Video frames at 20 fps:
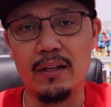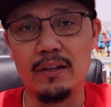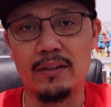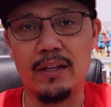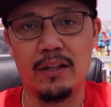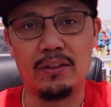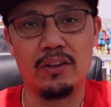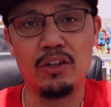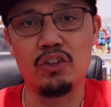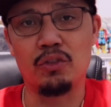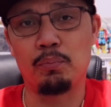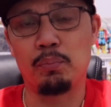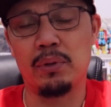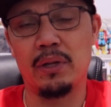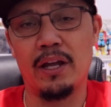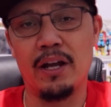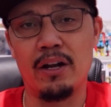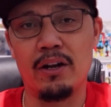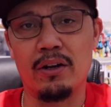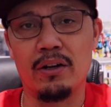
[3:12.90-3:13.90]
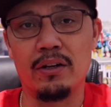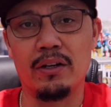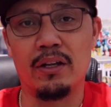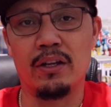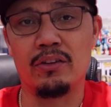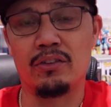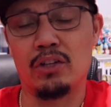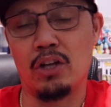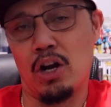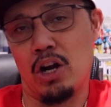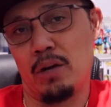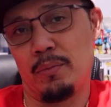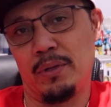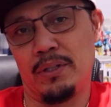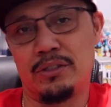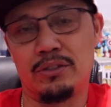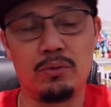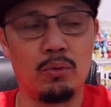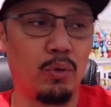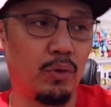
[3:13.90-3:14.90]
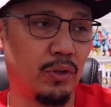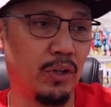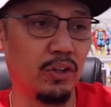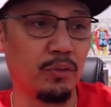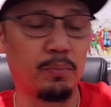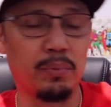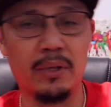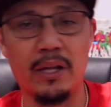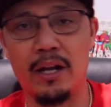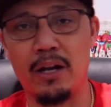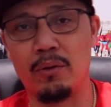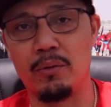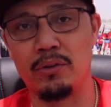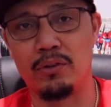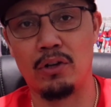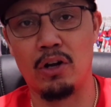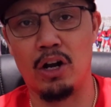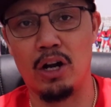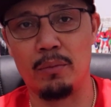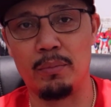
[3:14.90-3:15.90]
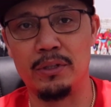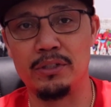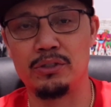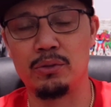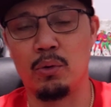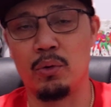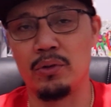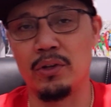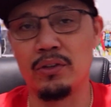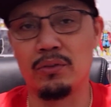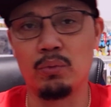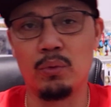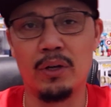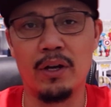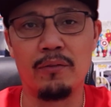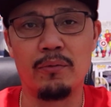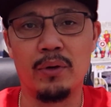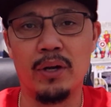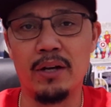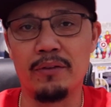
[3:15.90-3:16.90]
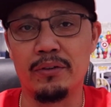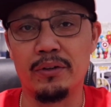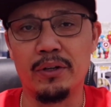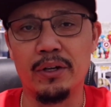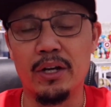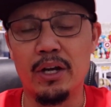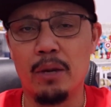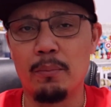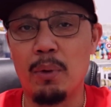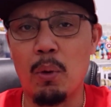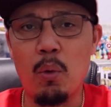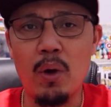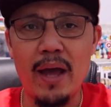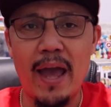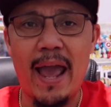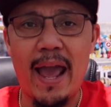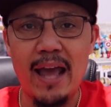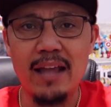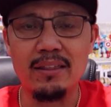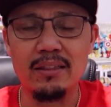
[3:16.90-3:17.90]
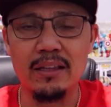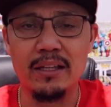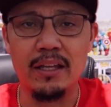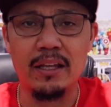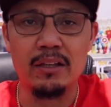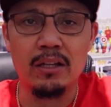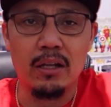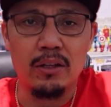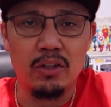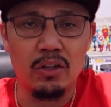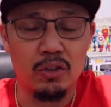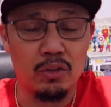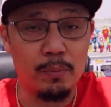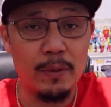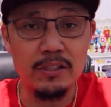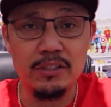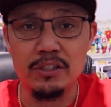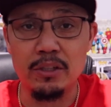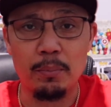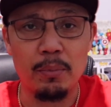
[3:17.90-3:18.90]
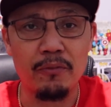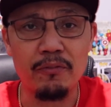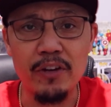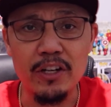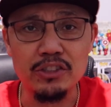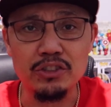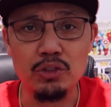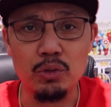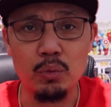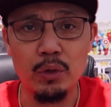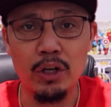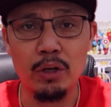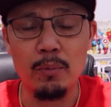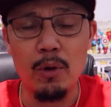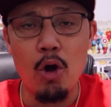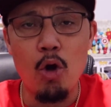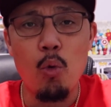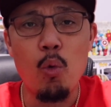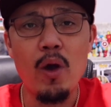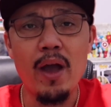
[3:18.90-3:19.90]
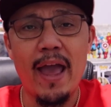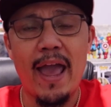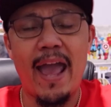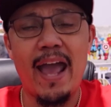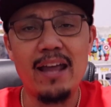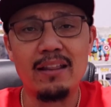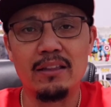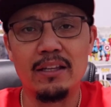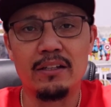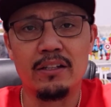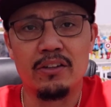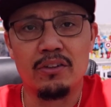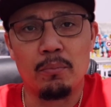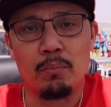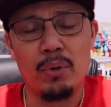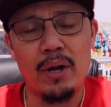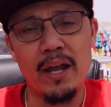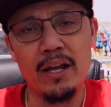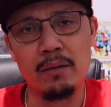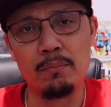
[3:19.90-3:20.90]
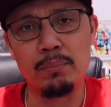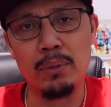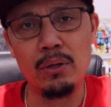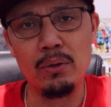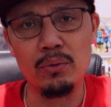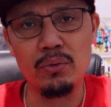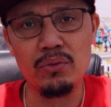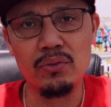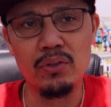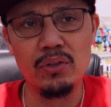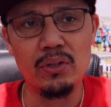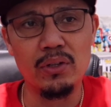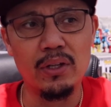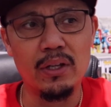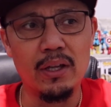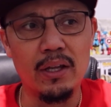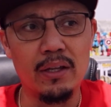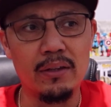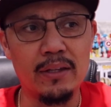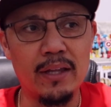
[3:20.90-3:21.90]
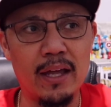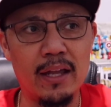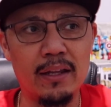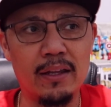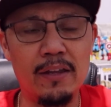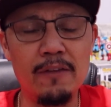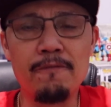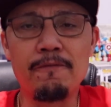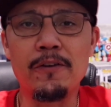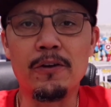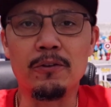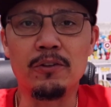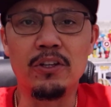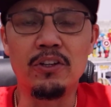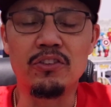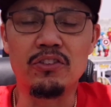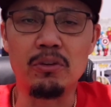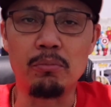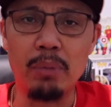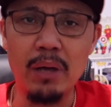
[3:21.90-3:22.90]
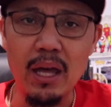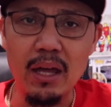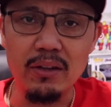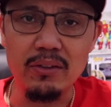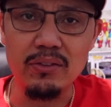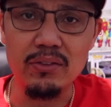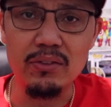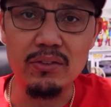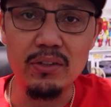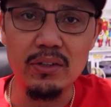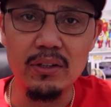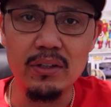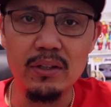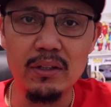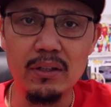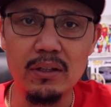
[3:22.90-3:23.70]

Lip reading: that this player is garbage or this player is garbage or this whatever. But what athlete, and especially in the professional realm, what athlete doesn't brag and boast that he feels he's the best?